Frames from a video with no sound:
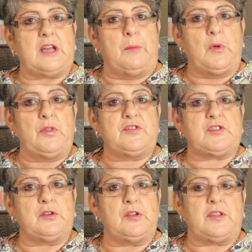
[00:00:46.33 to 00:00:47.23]

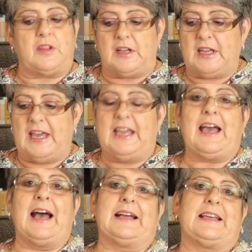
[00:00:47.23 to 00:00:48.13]
month's author,
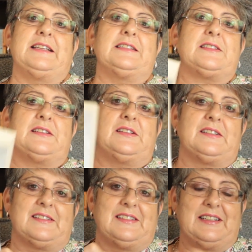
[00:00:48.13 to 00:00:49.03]
Kate Atkinson.
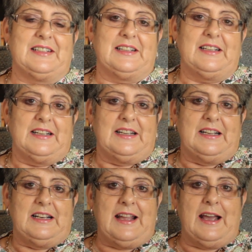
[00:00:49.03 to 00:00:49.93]

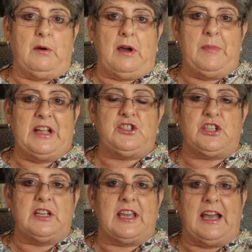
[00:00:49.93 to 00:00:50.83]
Now, I
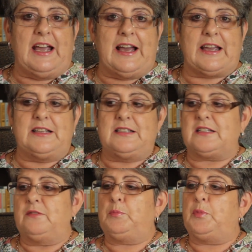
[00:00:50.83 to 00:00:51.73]
mentioned Kate
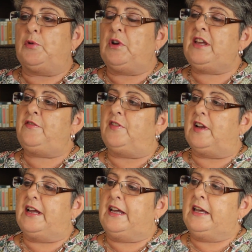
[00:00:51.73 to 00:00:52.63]
Atkinson
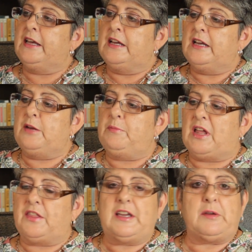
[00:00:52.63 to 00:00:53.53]
briefly in,
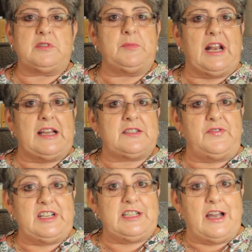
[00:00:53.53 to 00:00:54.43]
I think it was my last
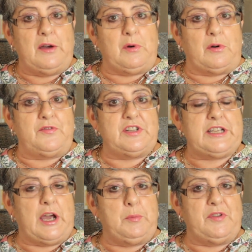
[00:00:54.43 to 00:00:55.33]
video or
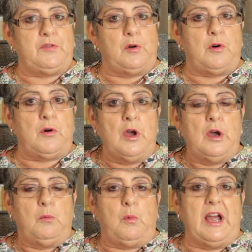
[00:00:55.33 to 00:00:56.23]
video before,
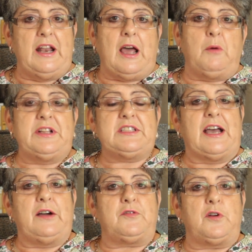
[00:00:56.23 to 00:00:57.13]
when I went
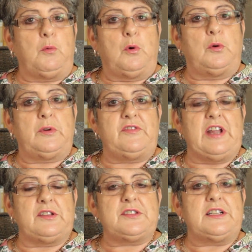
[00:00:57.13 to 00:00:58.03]
out for a walk with
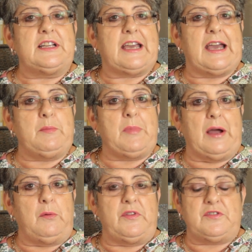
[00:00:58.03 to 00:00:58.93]
Nelson and came
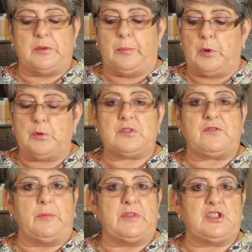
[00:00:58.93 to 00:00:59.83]
back with some books
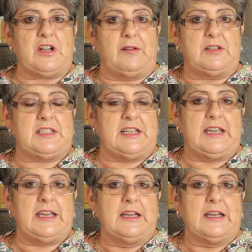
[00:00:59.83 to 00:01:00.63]
from the charity